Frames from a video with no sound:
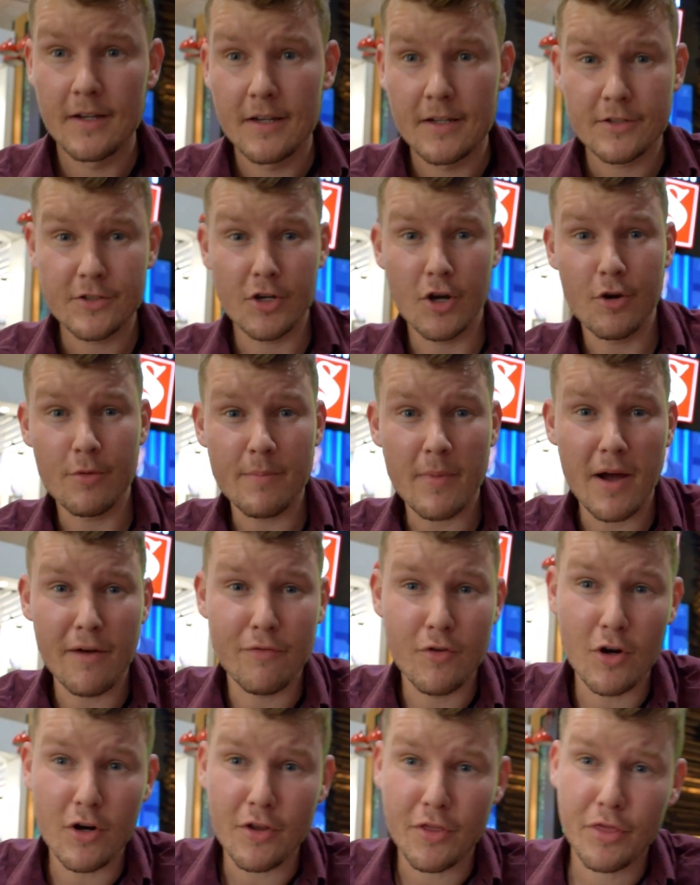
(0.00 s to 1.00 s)
So I've
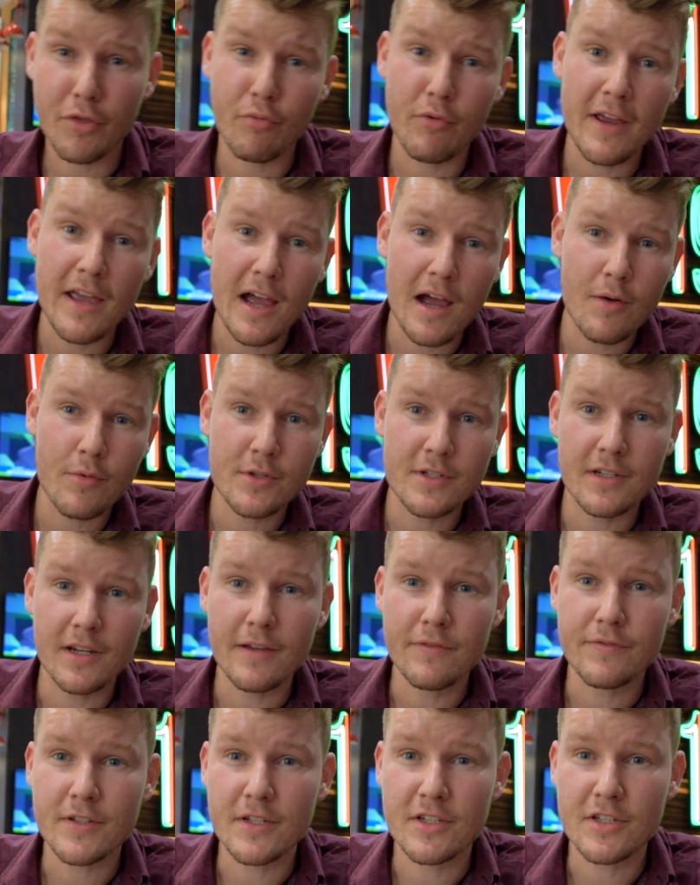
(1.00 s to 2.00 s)
got 3 hours
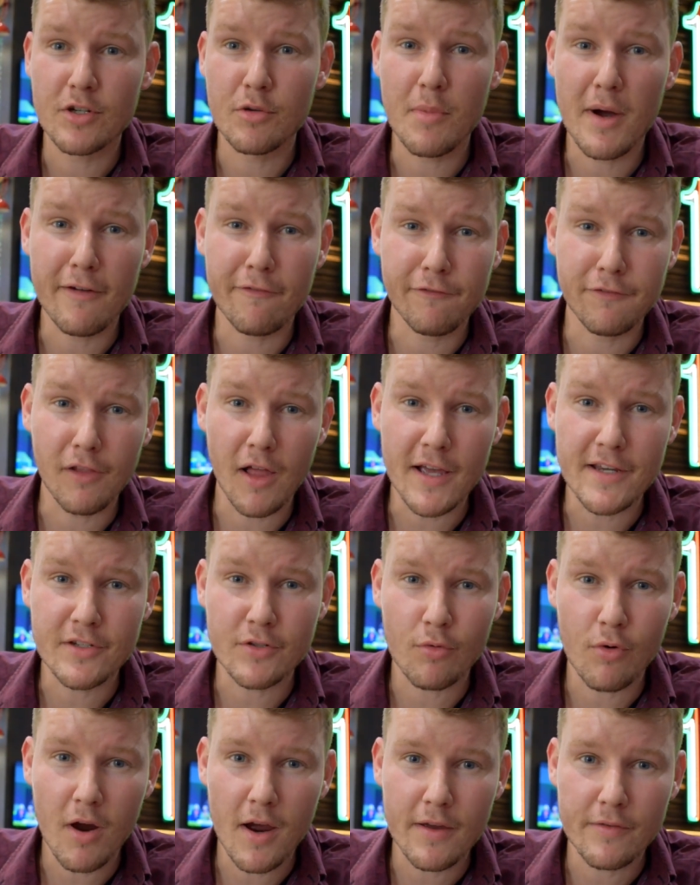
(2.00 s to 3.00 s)
left until my flight
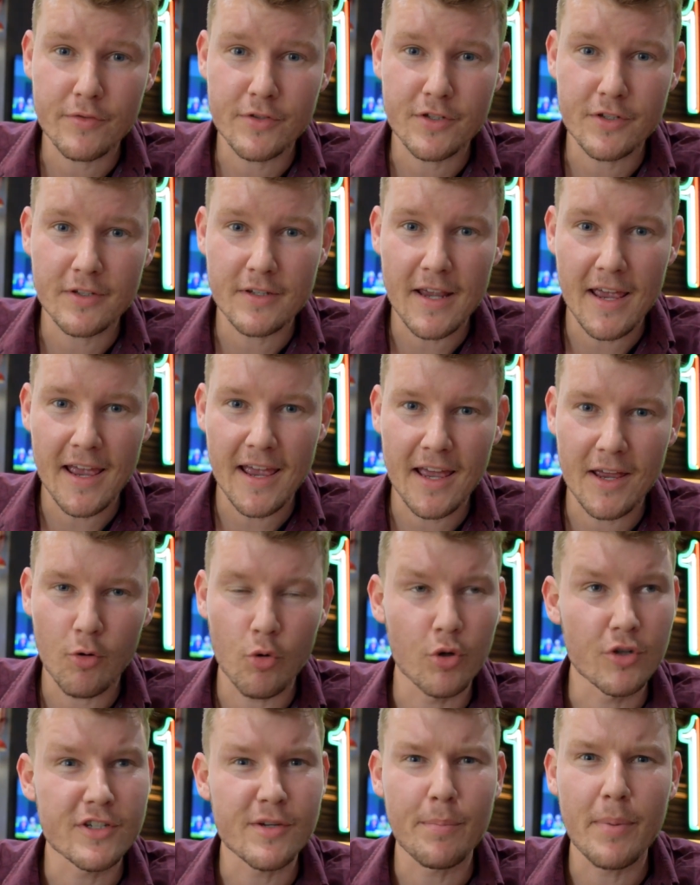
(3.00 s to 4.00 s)
arrives
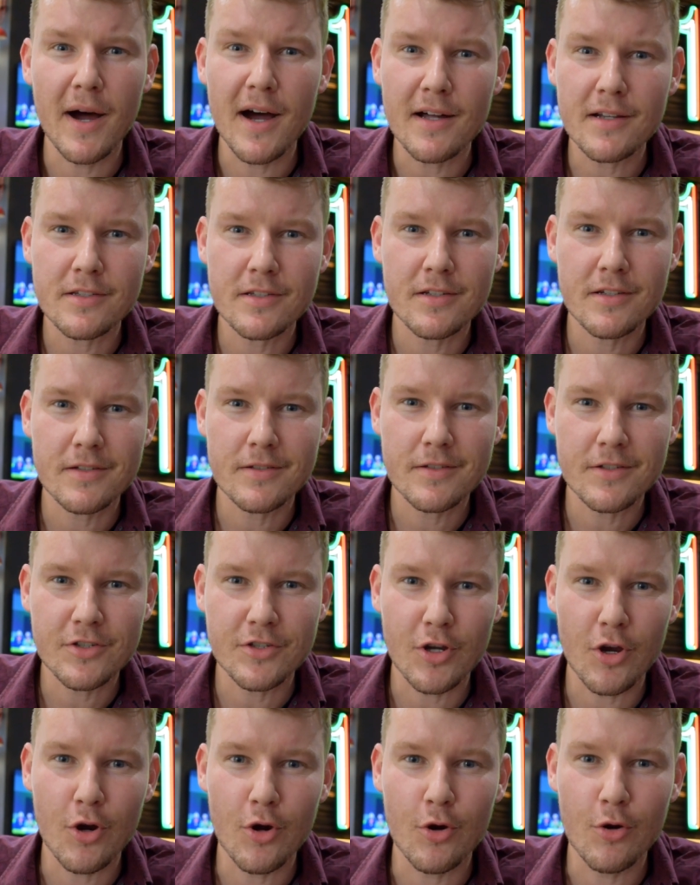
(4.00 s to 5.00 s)
or departs.
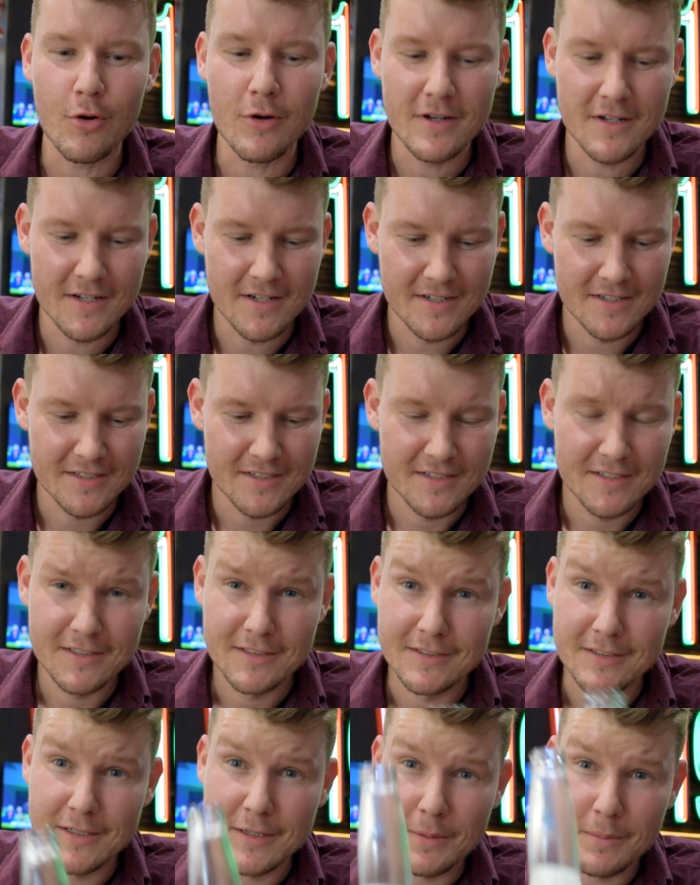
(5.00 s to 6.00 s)
So
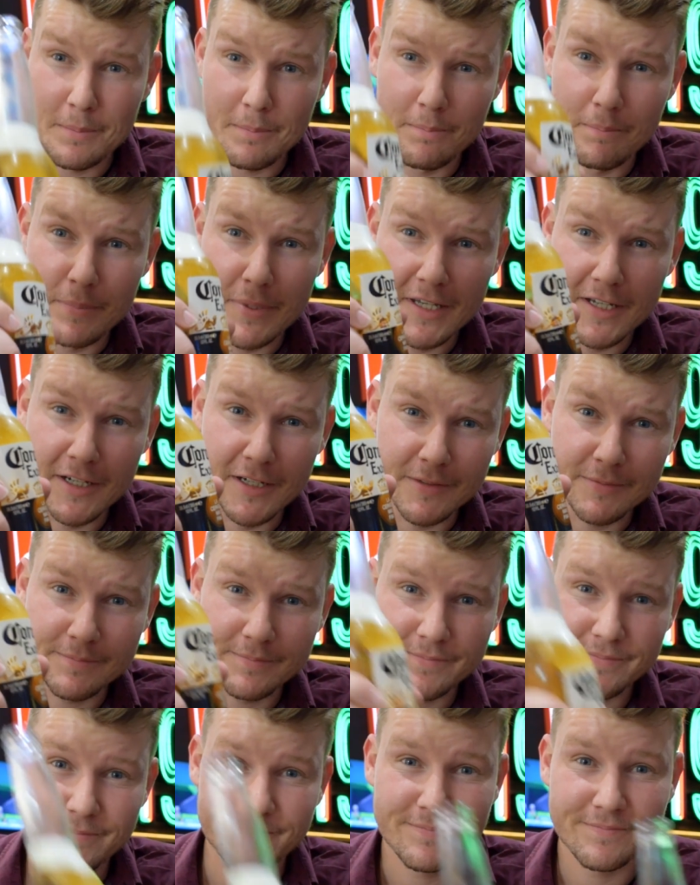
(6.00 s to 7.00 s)
beer
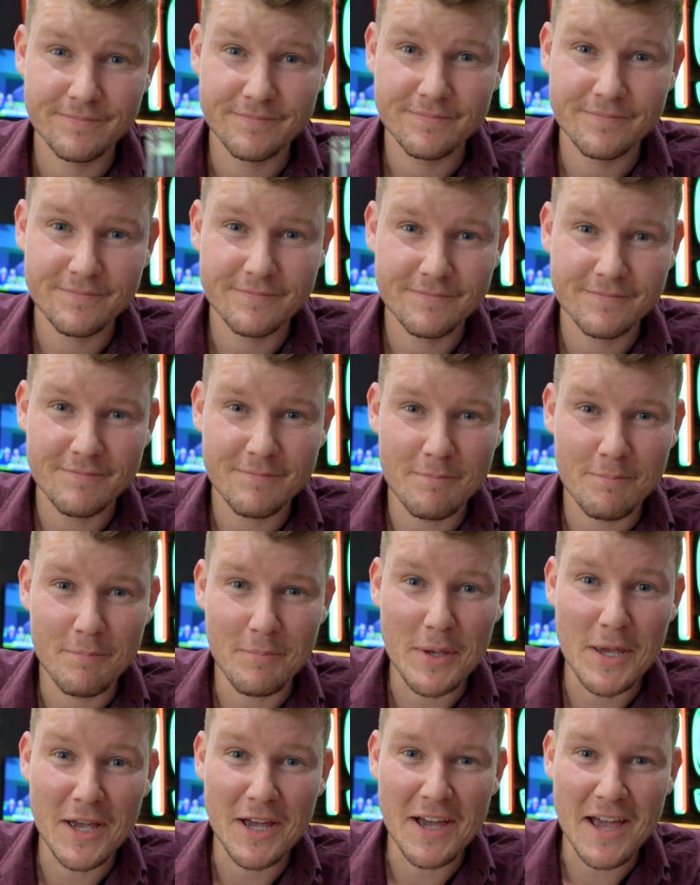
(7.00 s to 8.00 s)

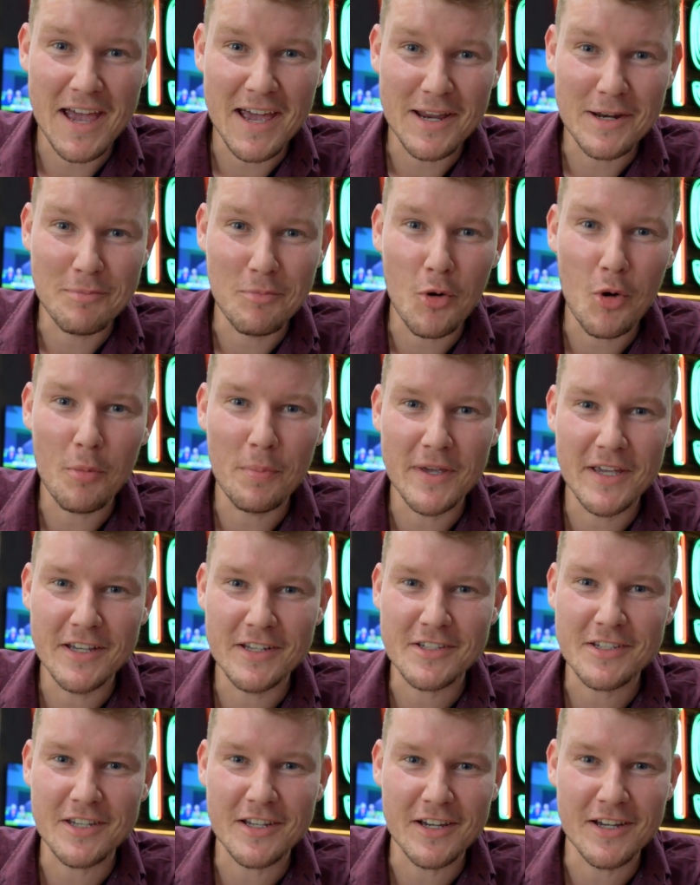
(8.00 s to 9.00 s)
and more
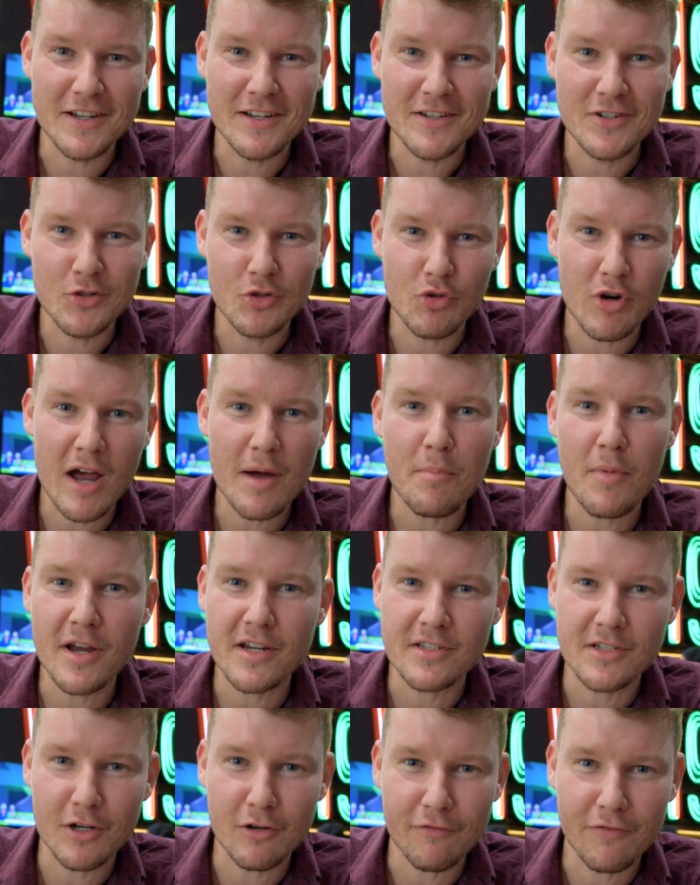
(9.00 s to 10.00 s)
beers to drown
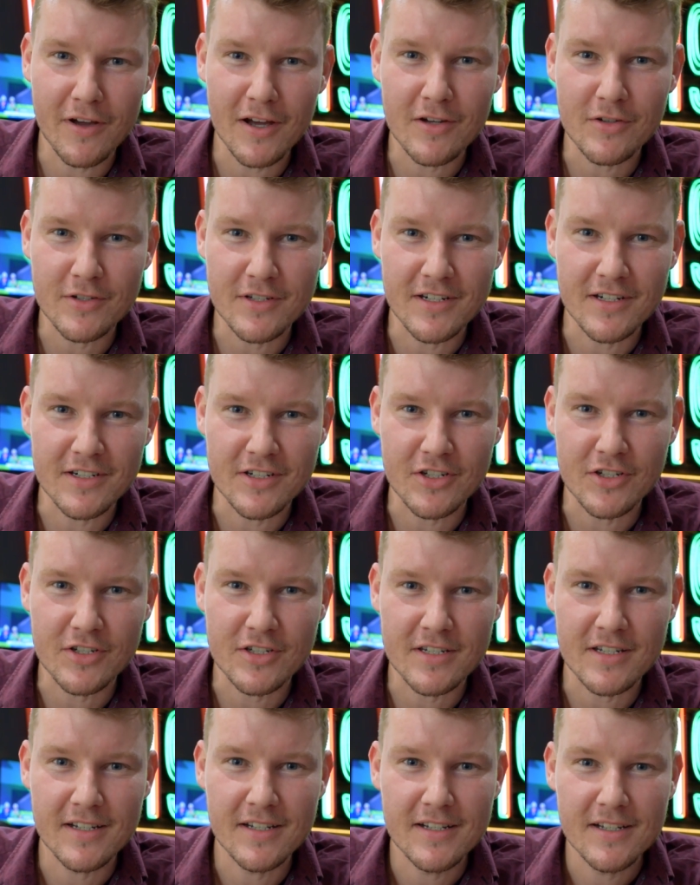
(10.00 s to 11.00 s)
myself out and
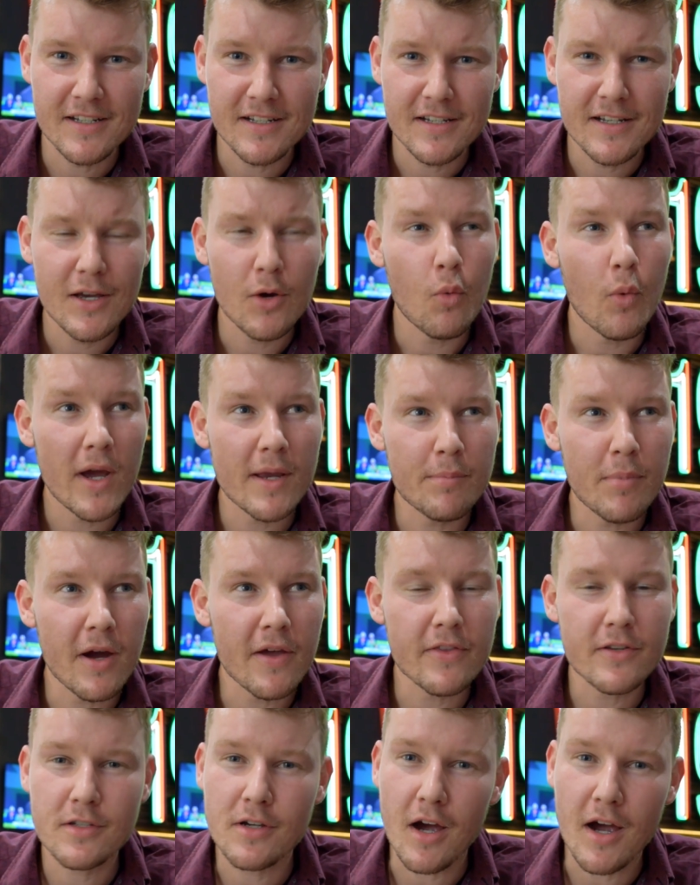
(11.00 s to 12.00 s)
just wait by
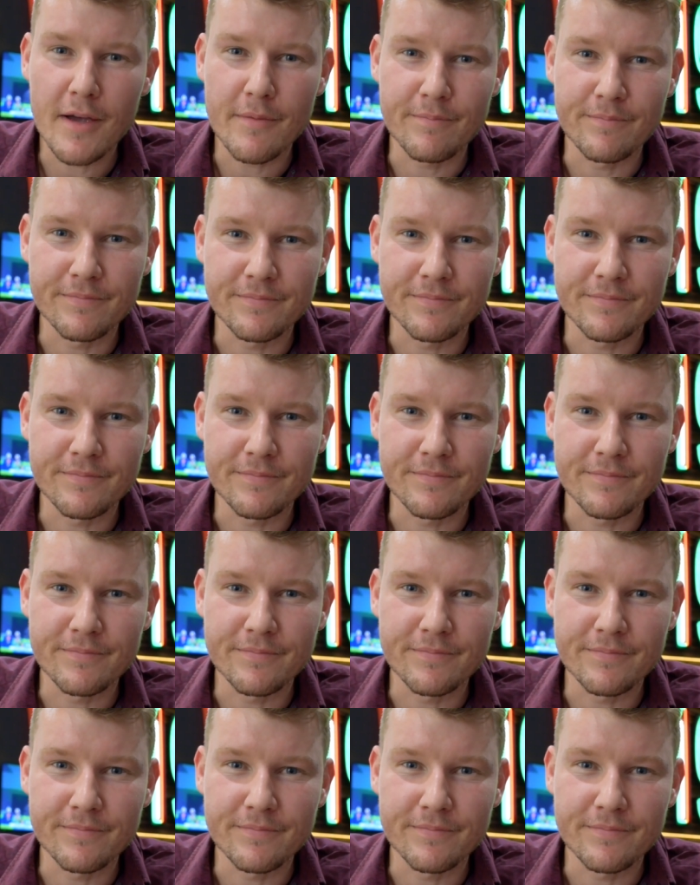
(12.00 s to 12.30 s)
the time,